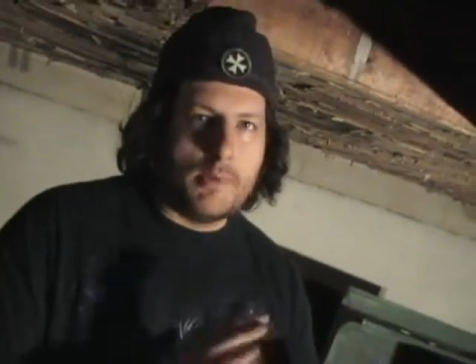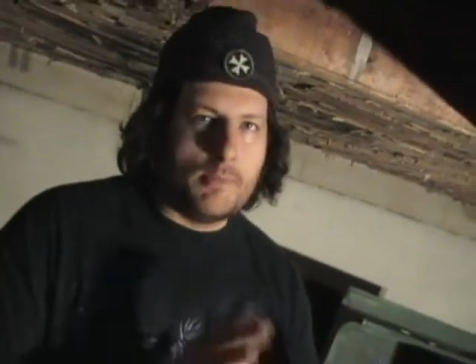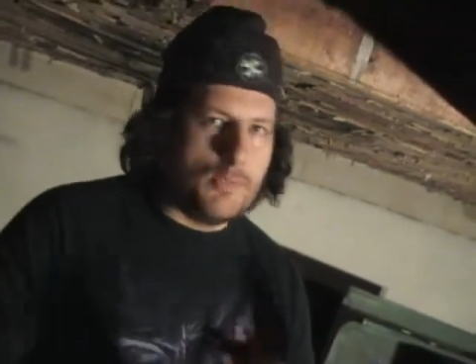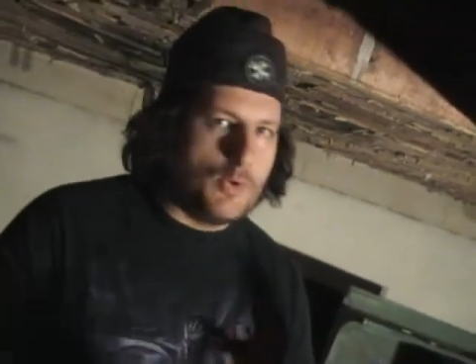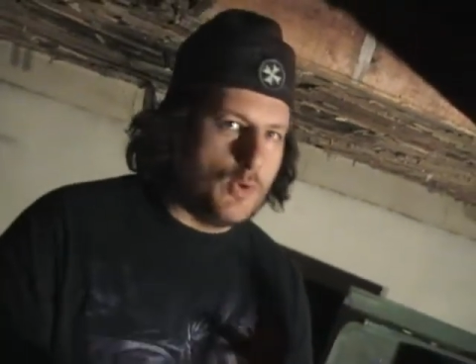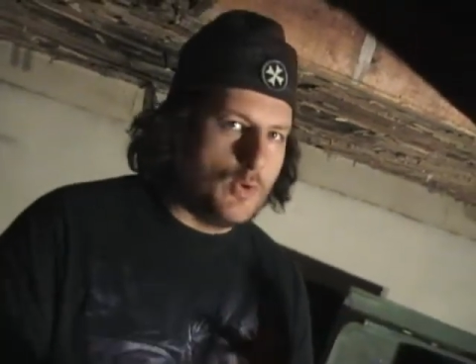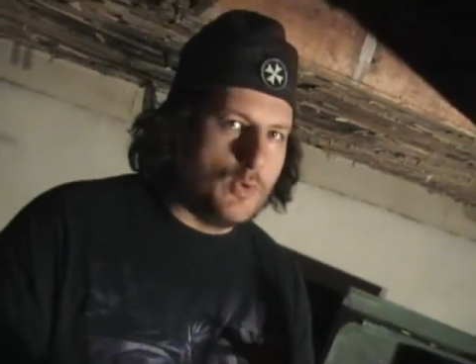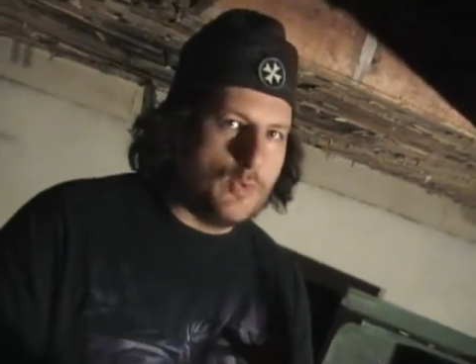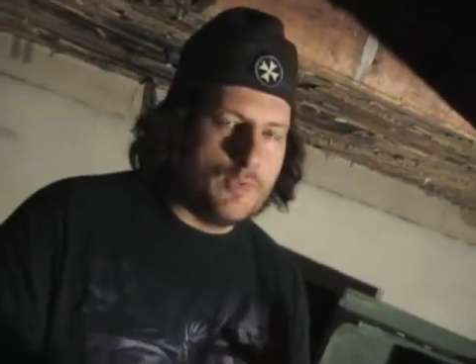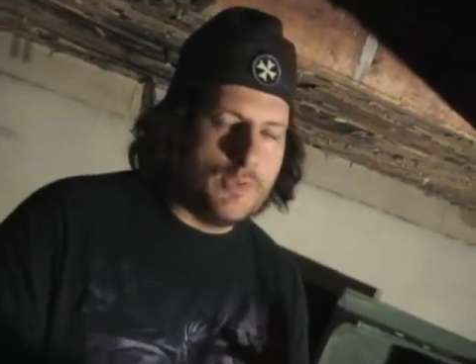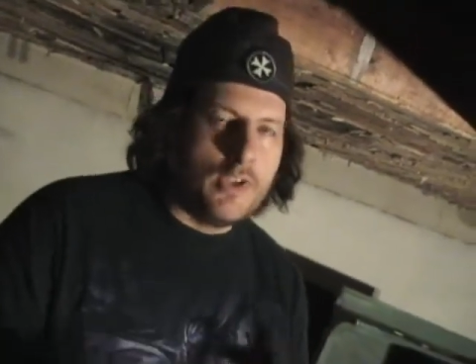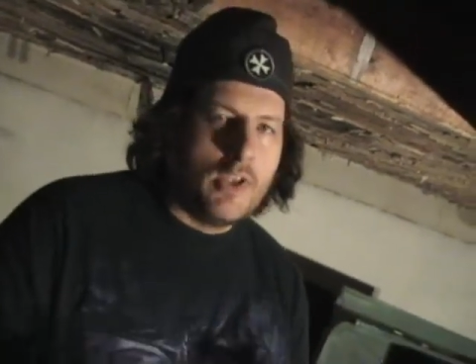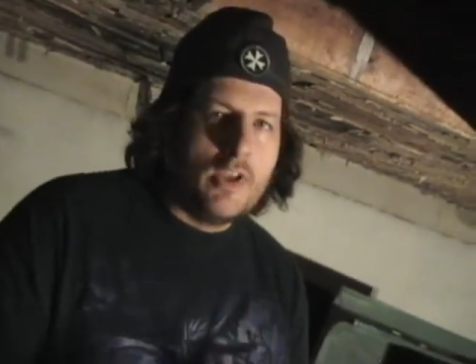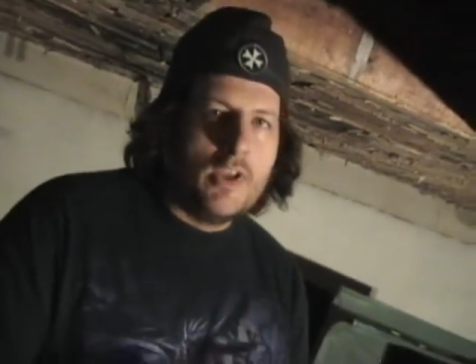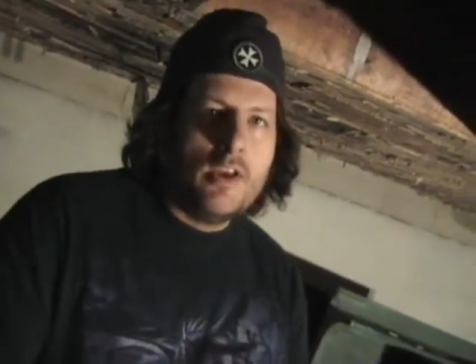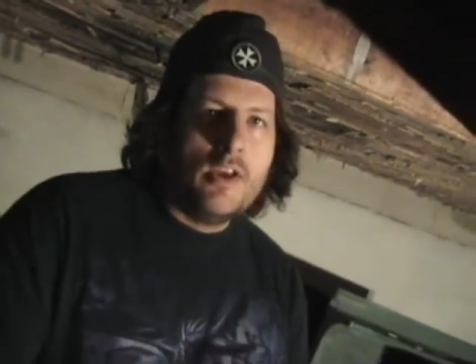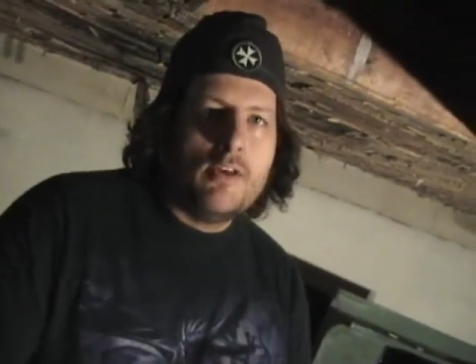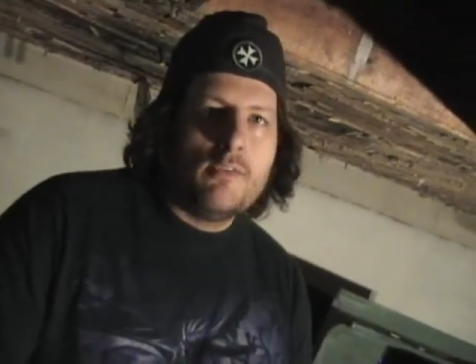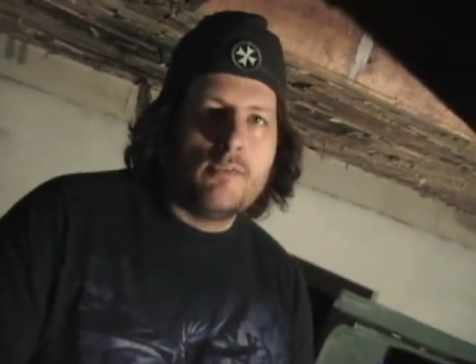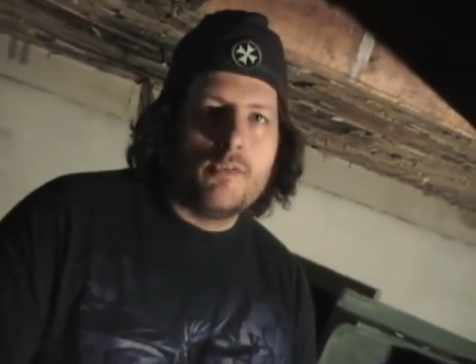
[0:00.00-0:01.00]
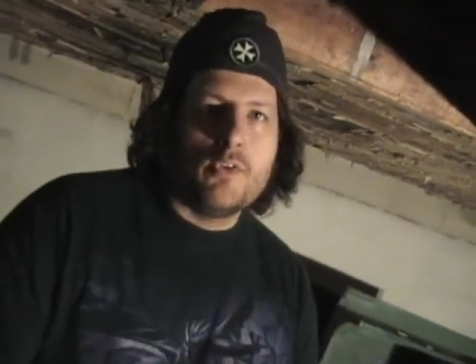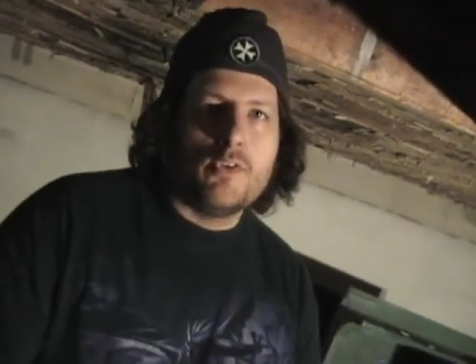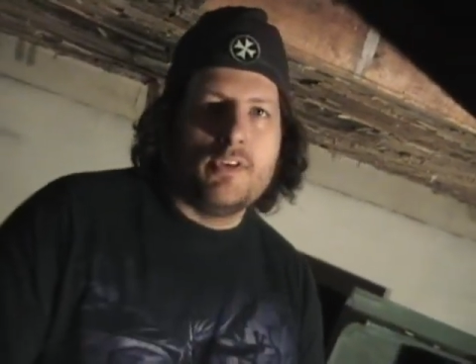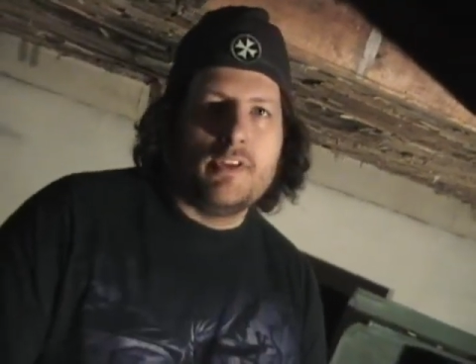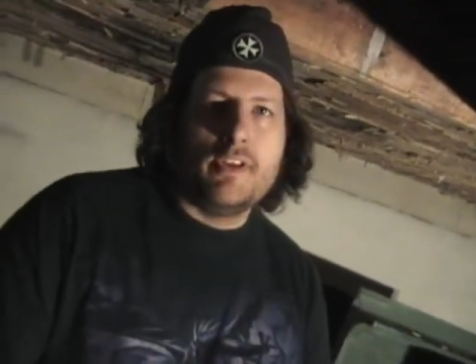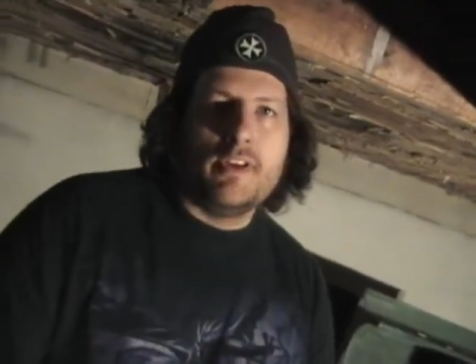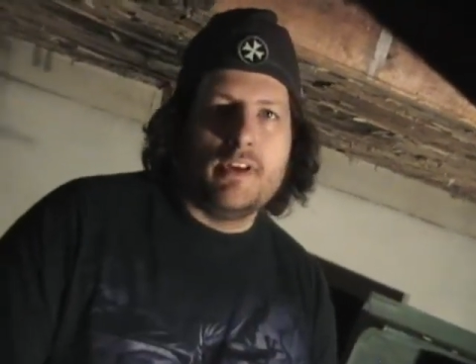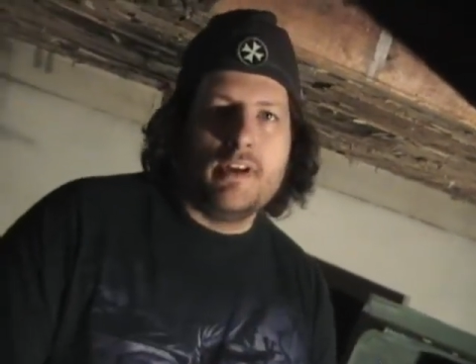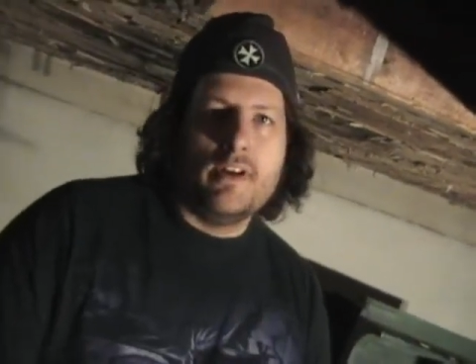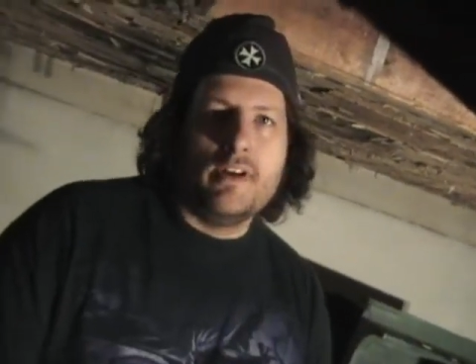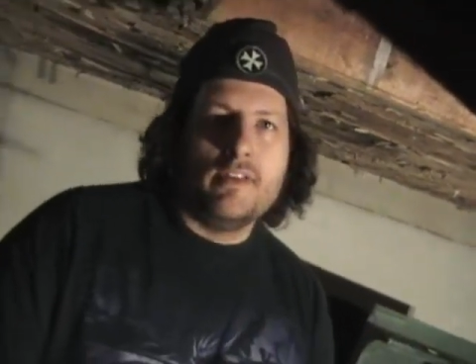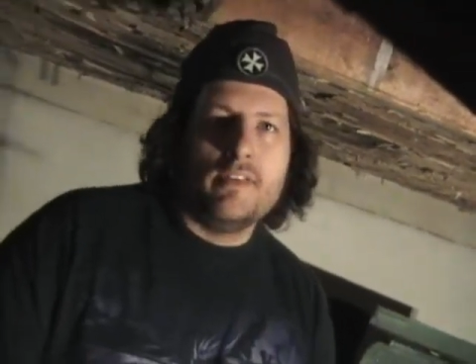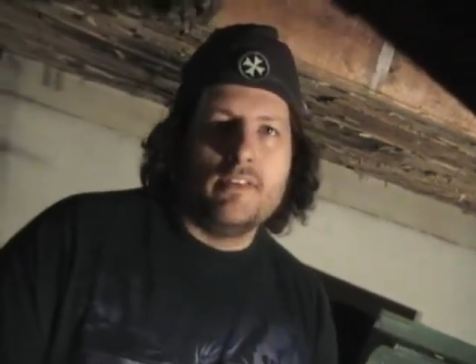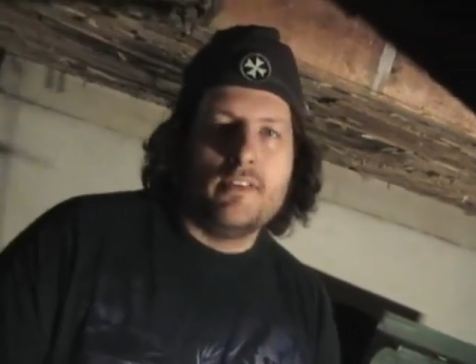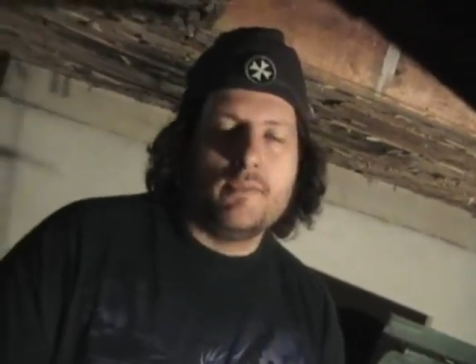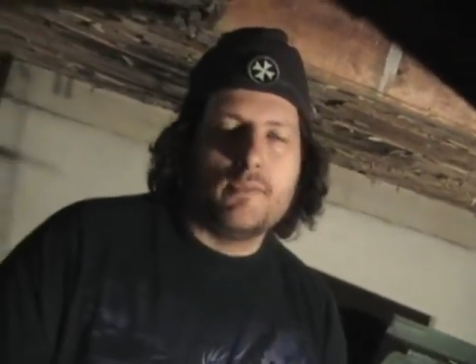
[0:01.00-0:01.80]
be moved for the uh,